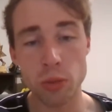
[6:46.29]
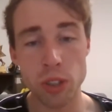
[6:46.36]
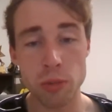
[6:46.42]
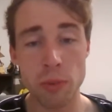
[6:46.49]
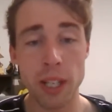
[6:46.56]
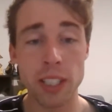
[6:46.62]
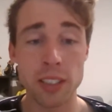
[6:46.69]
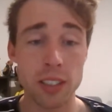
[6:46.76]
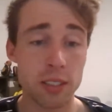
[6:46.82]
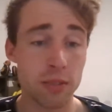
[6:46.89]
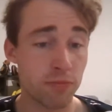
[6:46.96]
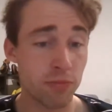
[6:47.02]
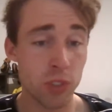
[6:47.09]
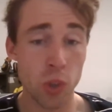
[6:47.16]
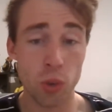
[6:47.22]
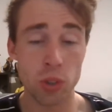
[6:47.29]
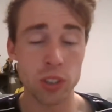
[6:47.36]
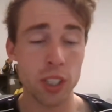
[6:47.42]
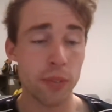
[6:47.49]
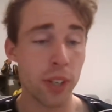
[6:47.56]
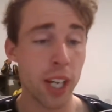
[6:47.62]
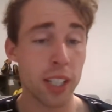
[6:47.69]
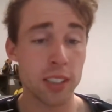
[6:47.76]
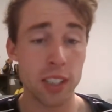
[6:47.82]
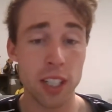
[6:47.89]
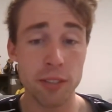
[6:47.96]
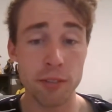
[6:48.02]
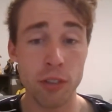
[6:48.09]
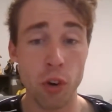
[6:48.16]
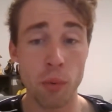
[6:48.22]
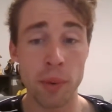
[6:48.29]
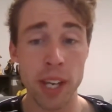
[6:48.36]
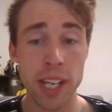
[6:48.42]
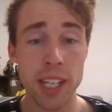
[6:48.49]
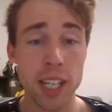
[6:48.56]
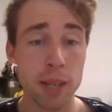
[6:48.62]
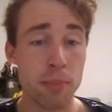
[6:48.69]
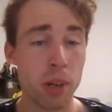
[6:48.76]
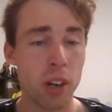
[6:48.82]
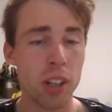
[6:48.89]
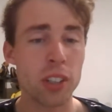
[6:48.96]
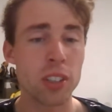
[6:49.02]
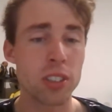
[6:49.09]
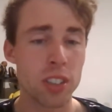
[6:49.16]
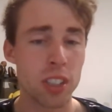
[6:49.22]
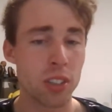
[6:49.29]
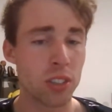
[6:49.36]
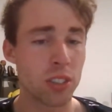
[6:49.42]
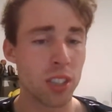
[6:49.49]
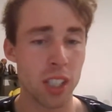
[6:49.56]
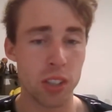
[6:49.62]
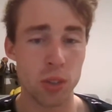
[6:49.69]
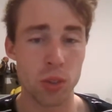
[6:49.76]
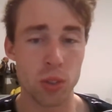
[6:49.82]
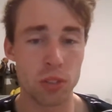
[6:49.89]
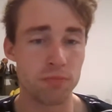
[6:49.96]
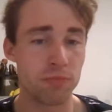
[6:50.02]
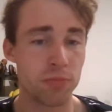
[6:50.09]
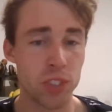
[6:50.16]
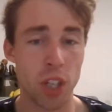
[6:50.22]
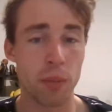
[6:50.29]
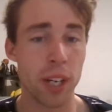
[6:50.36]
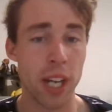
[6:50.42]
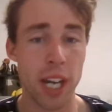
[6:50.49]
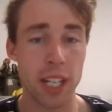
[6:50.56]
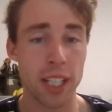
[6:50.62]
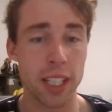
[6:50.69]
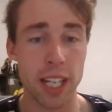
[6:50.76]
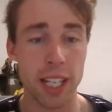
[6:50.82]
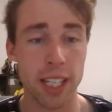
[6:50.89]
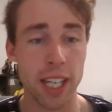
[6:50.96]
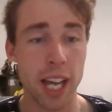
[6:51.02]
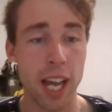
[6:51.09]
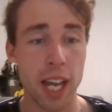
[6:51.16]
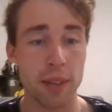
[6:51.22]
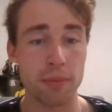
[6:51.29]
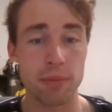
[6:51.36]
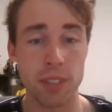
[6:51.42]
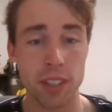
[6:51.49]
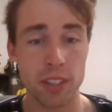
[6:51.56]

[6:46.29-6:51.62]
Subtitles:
which means Gorn's up against an informed Hickey, but I could still see Gorn dominating that game.